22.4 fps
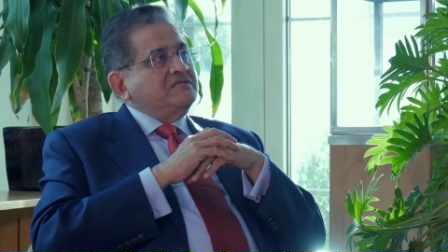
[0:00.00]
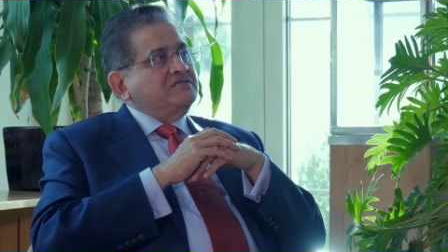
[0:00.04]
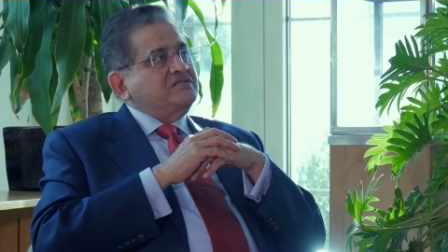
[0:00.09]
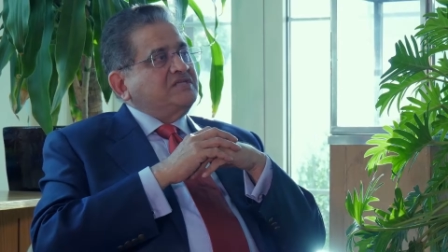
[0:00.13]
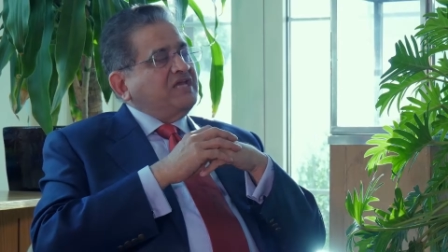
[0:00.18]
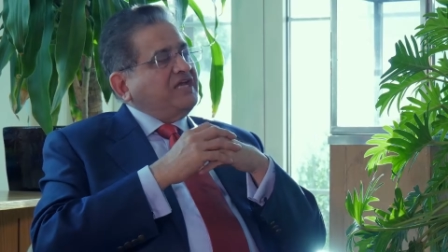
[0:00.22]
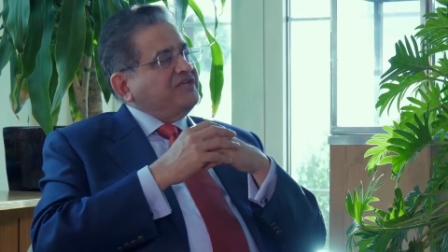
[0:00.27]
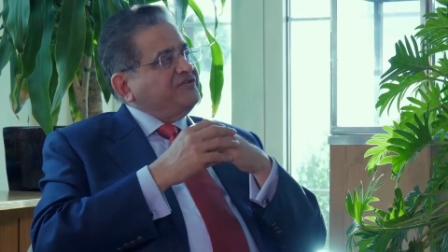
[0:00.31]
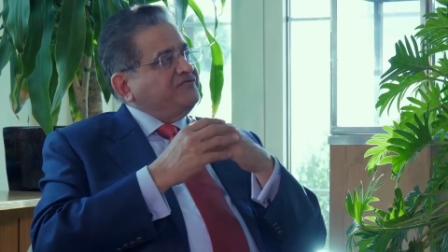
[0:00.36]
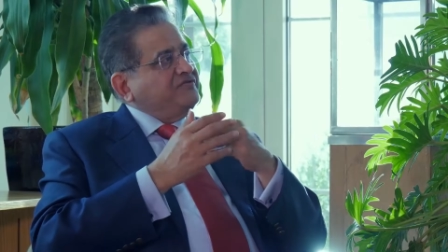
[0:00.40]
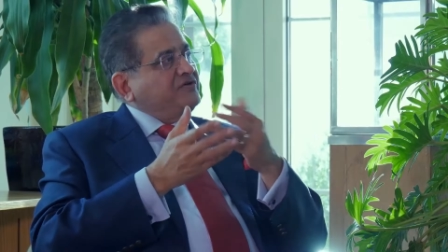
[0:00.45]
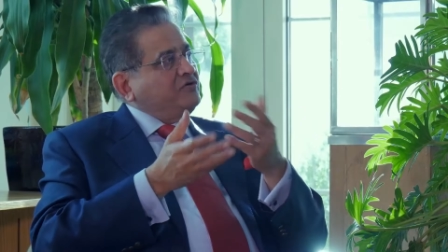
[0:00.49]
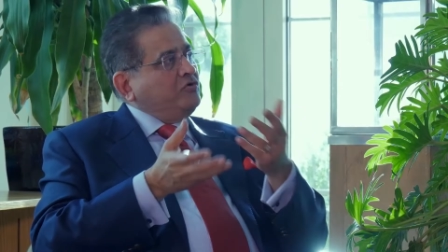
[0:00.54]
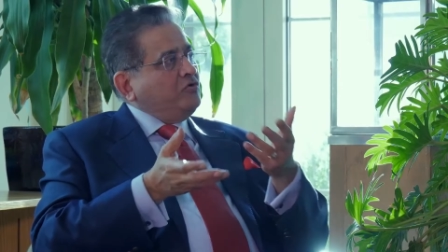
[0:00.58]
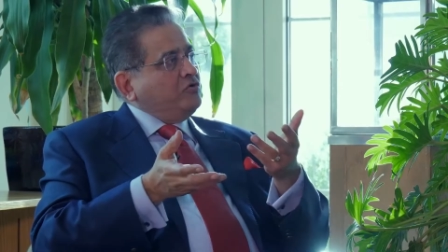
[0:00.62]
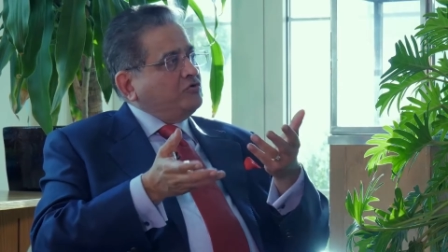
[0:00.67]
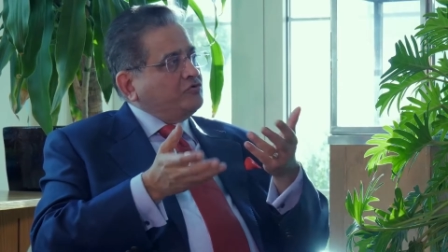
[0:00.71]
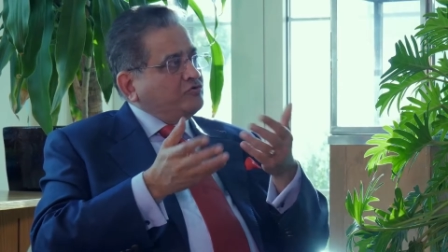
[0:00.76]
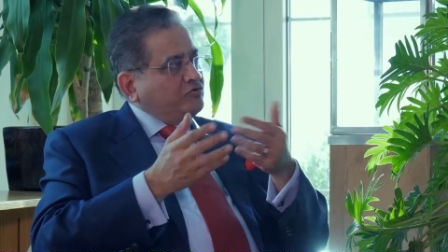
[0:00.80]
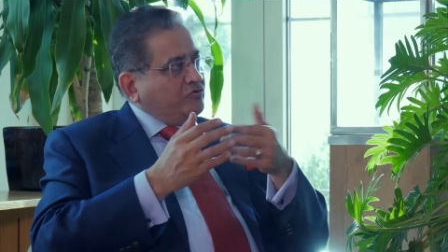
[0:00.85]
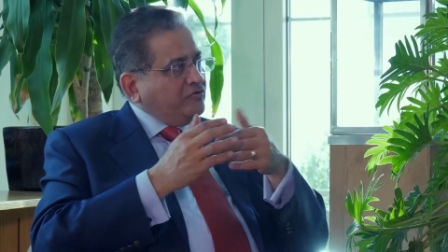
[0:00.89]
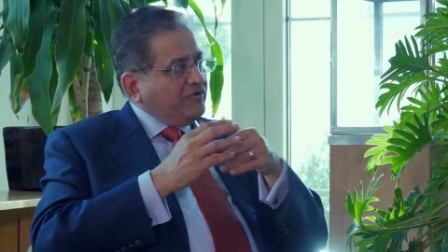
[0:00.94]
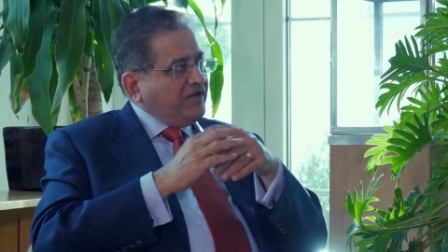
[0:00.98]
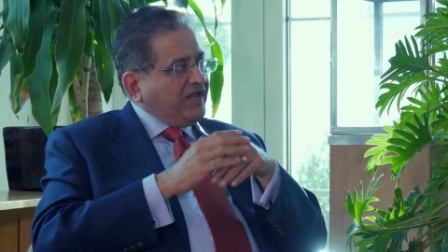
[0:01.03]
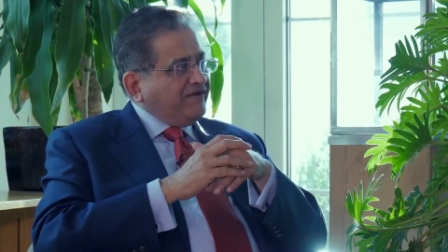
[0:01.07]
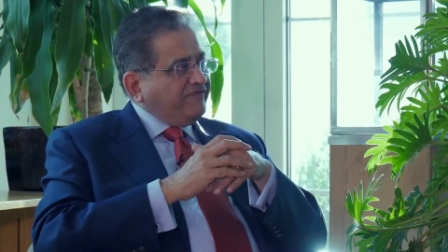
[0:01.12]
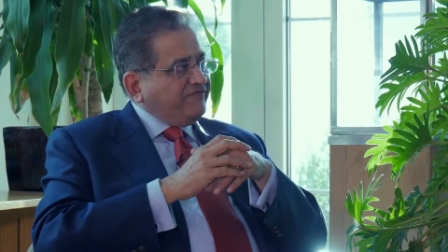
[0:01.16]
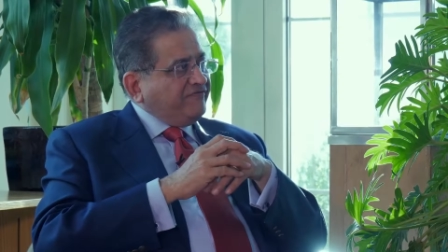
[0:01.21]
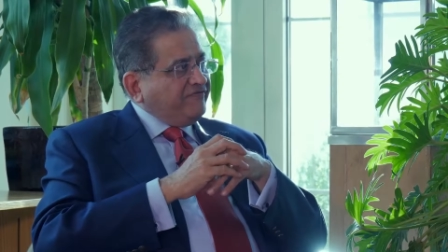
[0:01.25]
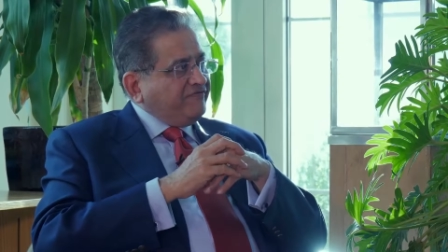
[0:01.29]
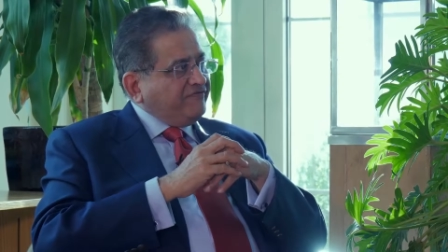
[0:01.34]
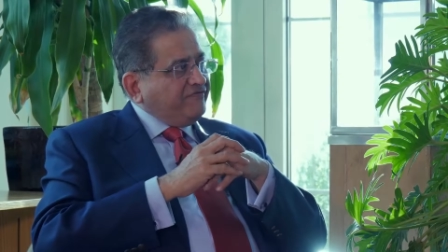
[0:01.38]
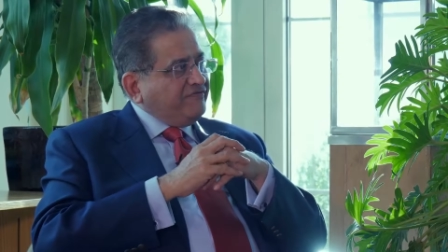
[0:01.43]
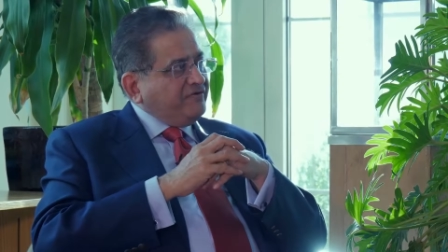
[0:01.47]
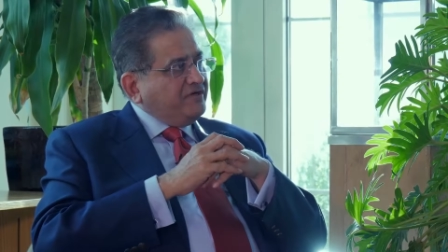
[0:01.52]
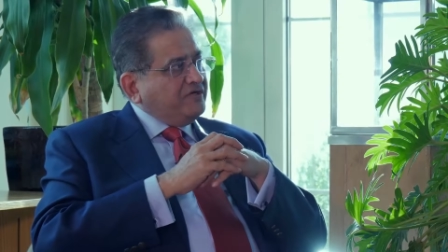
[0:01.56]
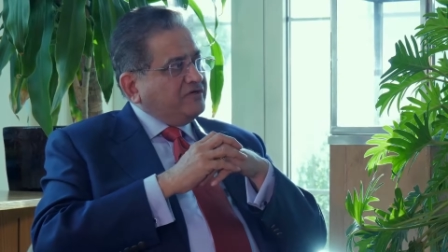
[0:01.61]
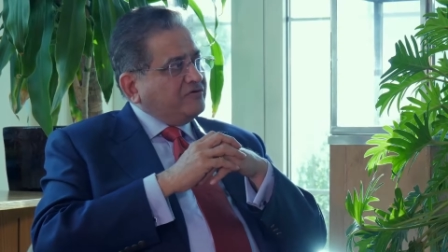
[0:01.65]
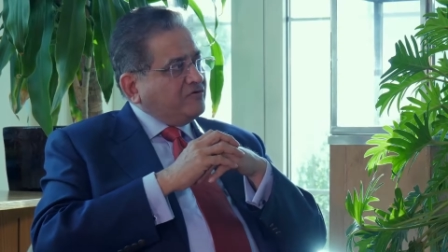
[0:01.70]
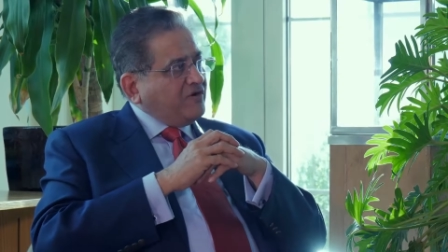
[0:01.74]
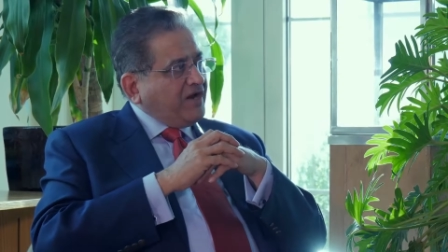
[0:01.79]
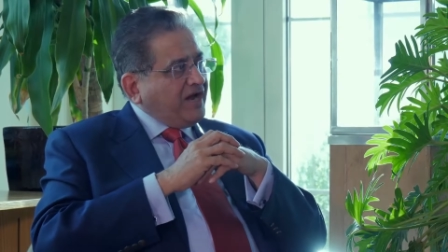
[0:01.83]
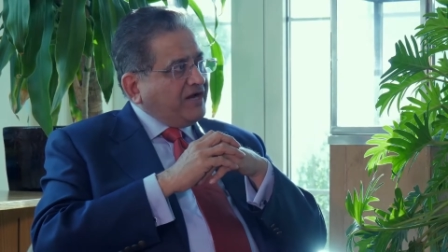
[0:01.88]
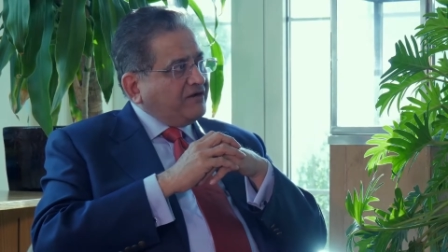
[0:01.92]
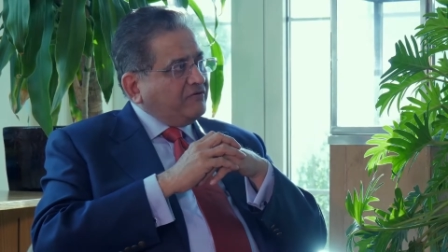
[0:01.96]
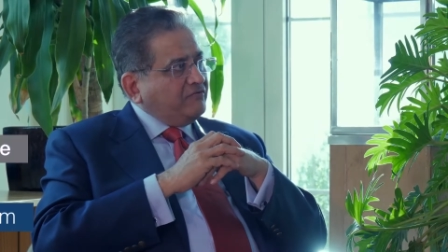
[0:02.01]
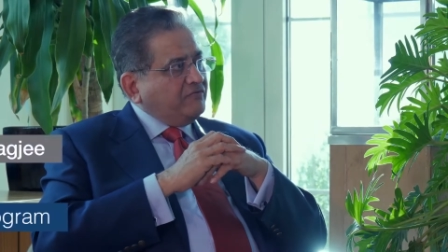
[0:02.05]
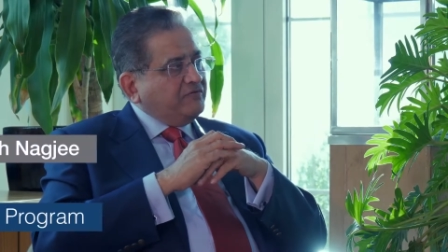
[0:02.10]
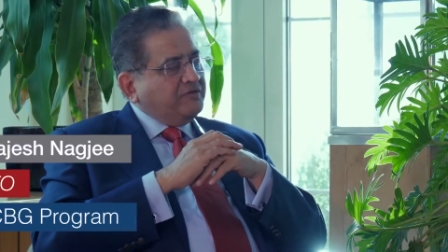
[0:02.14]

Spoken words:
So as we go through life, we interact